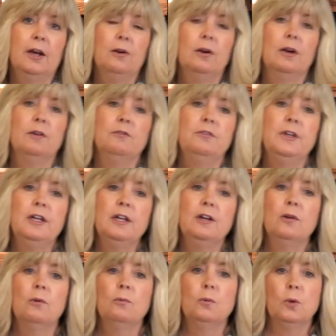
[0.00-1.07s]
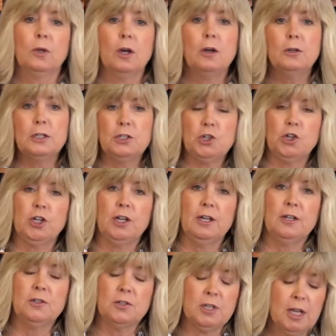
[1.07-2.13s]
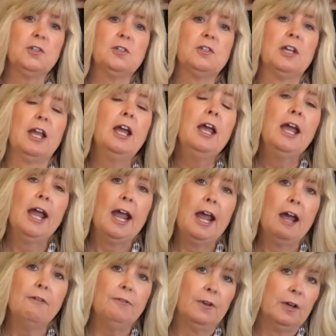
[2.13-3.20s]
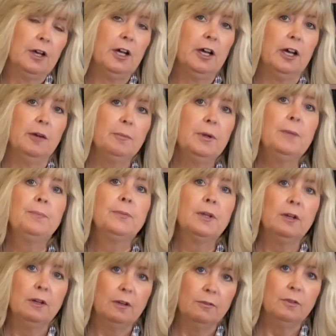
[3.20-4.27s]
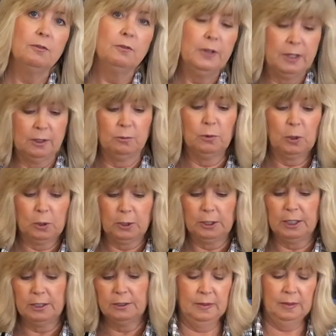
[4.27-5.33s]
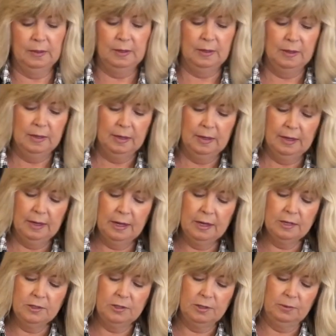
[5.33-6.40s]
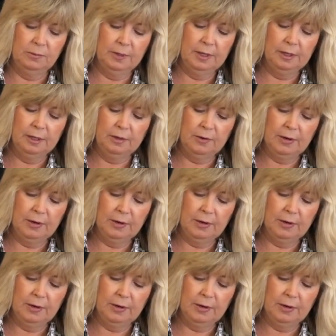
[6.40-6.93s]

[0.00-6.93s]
our vegan ricotta cheese. This is a half a cup of vegan ricotta. It's a really